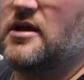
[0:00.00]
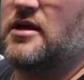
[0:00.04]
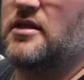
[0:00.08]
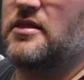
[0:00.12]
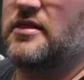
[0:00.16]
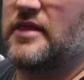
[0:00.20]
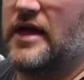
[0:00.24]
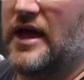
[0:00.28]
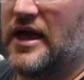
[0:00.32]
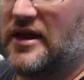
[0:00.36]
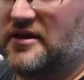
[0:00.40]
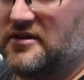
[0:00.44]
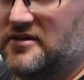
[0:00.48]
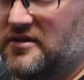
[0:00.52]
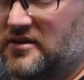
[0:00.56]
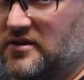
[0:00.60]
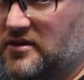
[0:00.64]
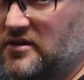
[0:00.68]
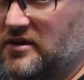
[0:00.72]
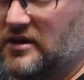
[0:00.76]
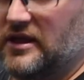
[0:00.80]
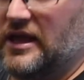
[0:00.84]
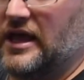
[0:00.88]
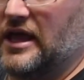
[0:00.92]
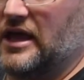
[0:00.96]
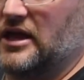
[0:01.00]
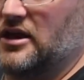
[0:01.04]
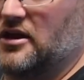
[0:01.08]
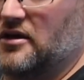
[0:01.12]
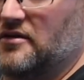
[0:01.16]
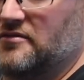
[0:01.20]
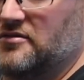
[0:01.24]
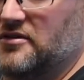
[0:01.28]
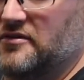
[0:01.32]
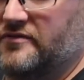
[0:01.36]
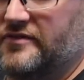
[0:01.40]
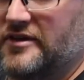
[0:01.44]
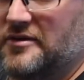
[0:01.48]
that head
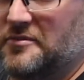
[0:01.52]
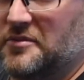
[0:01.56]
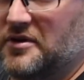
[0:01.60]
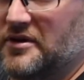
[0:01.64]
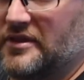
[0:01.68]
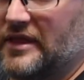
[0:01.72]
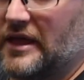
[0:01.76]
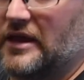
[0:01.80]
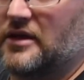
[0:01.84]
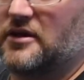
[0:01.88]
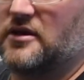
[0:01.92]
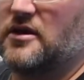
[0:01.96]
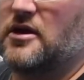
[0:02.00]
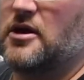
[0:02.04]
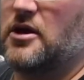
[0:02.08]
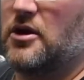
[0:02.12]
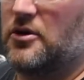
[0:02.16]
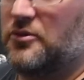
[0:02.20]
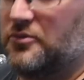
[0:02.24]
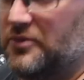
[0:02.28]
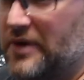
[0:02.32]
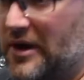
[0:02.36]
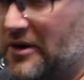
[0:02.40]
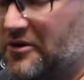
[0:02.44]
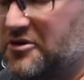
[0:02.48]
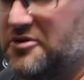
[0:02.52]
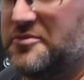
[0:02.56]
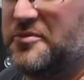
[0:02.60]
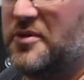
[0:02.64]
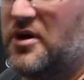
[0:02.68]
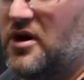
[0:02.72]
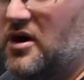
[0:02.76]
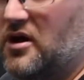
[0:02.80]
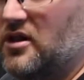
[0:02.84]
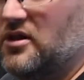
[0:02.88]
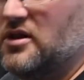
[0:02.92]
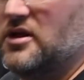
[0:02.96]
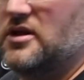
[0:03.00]
of the femur, that round
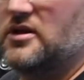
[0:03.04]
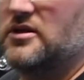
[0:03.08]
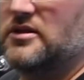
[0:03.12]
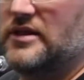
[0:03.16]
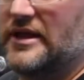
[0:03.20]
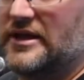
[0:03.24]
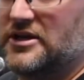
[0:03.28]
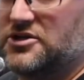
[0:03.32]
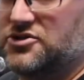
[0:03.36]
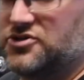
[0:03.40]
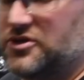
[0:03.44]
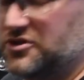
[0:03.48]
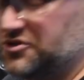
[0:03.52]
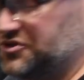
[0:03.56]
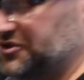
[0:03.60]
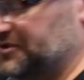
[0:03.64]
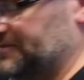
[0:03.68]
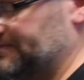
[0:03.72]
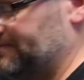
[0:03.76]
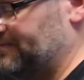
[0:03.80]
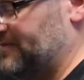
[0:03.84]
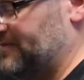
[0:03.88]
ball-like structure.